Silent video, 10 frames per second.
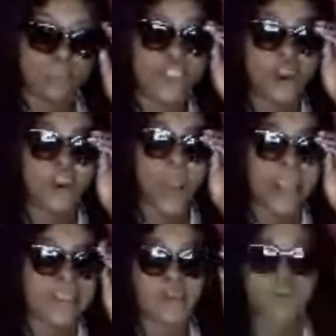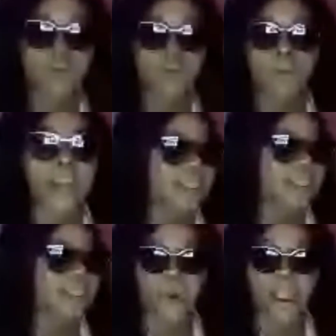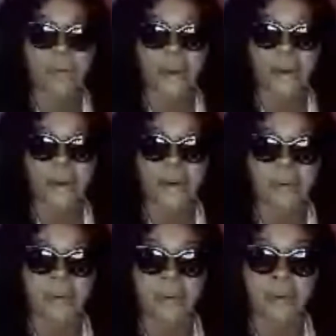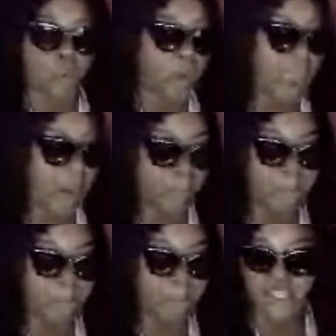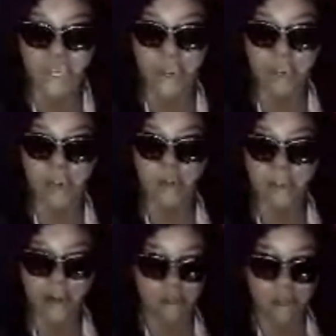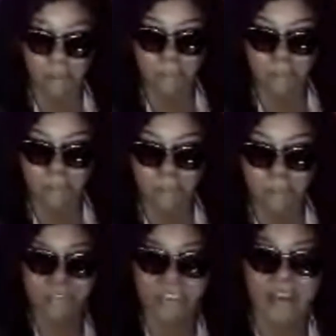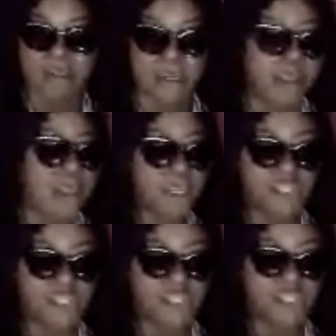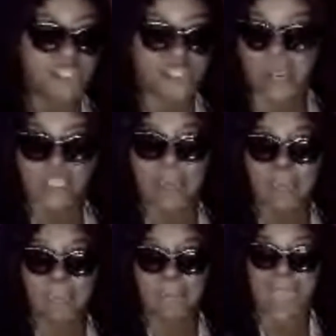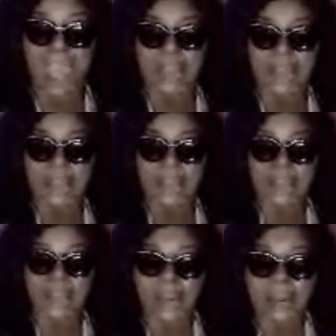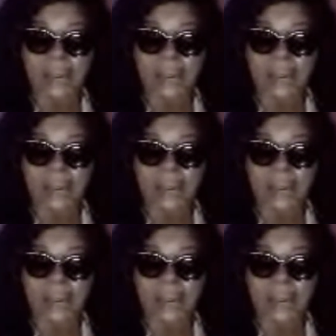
Put your ass on the prayer list round there. We got a missionary over here on the beef sector. She done backslid.